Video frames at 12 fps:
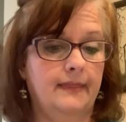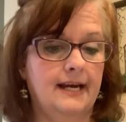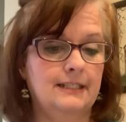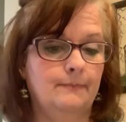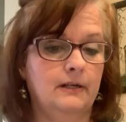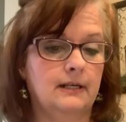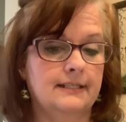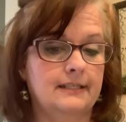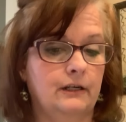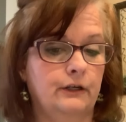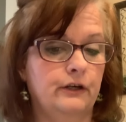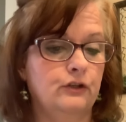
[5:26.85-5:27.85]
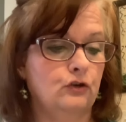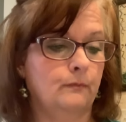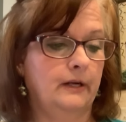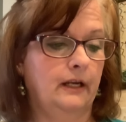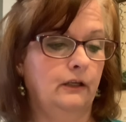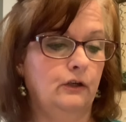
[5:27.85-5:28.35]
That's because the guns are
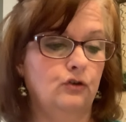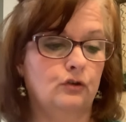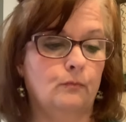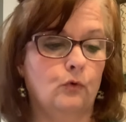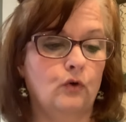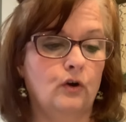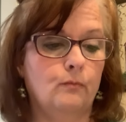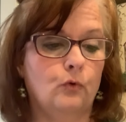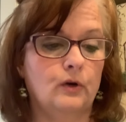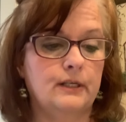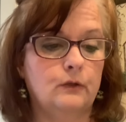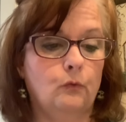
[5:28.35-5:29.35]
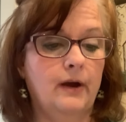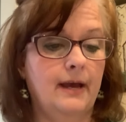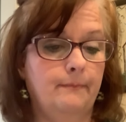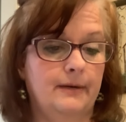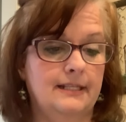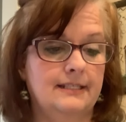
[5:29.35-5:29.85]
being used more and more as
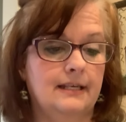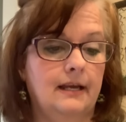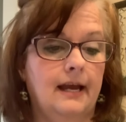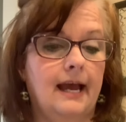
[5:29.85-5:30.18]
weapons